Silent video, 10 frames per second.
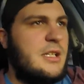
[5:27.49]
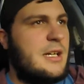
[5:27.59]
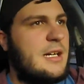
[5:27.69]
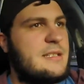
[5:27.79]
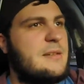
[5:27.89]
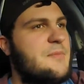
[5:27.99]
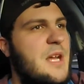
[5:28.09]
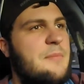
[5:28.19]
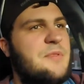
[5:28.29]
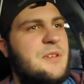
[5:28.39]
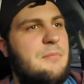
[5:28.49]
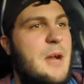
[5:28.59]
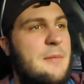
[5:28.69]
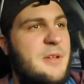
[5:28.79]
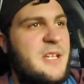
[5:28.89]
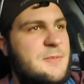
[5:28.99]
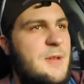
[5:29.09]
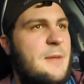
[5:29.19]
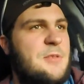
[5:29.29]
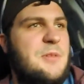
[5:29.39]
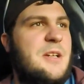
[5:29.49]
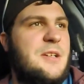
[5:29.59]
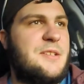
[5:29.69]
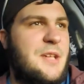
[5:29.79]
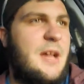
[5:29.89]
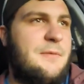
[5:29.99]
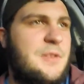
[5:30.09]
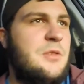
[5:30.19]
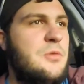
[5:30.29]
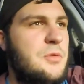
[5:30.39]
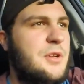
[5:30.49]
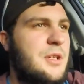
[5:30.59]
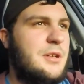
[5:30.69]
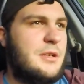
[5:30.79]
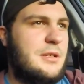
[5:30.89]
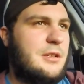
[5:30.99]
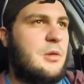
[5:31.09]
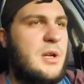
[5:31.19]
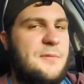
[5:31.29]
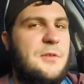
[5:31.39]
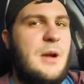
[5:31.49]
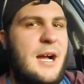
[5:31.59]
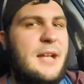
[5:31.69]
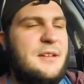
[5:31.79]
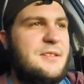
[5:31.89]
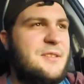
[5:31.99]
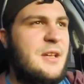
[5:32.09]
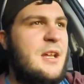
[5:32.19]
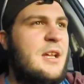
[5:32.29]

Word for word: Uh, sometimes my base maps because I've tuned quite a few Hondas.